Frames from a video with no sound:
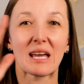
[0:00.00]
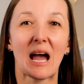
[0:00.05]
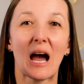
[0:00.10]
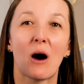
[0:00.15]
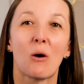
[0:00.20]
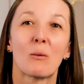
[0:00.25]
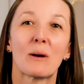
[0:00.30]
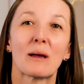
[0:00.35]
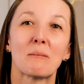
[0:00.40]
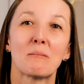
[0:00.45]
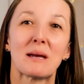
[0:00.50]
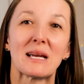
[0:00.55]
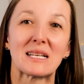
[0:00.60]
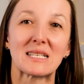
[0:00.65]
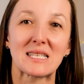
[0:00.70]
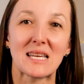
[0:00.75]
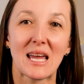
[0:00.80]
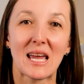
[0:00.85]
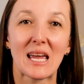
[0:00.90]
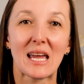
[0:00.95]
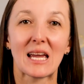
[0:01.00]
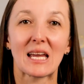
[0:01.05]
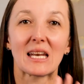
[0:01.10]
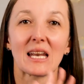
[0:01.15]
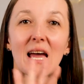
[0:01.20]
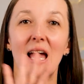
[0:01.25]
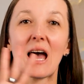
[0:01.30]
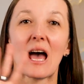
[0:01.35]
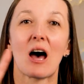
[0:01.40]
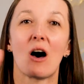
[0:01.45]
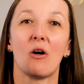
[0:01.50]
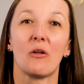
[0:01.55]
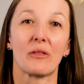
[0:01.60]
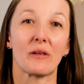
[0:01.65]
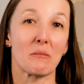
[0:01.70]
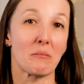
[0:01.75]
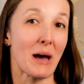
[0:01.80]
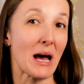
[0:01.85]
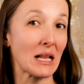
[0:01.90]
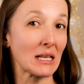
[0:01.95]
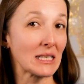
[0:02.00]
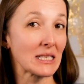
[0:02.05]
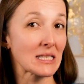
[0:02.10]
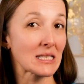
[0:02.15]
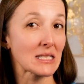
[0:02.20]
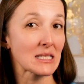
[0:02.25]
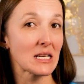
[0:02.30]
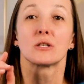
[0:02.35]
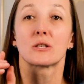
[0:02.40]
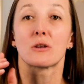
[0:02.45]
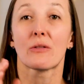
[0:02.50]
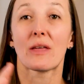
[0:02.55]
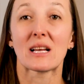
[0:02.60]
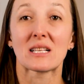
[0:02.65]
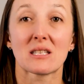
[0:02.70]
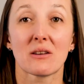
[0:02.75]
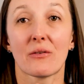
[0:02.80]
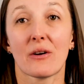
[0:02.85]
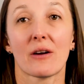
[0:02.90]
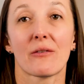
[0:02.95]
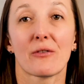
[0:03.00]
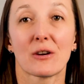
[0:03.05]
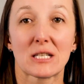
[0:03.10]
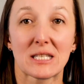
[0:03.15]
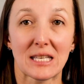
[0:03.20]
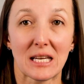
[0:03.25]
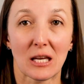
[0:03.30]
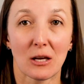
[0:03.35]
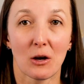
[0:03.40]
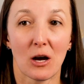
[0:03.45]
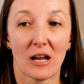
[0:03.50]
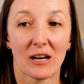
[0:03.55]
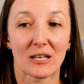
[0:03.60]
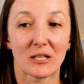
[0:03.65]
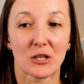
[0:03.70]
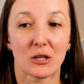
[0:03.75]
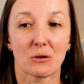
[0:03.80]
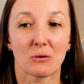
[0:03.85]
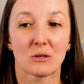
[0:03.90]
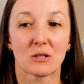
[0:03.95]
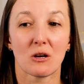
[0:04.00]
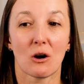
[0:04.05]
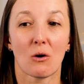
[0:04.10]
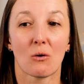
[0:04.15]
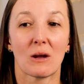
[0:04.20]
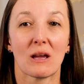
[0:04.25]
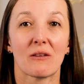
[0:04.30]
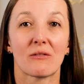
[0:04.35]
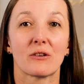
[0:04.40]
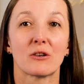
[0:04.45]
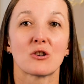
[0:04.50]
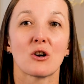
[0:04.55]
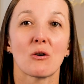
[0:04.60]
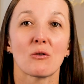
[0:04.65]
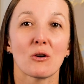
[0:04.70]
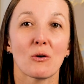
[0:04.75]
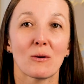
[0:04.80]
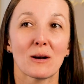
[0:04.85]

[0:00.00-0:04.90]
how we maintain a healthy balance. So that's the very first thing you got to do. So if you don't know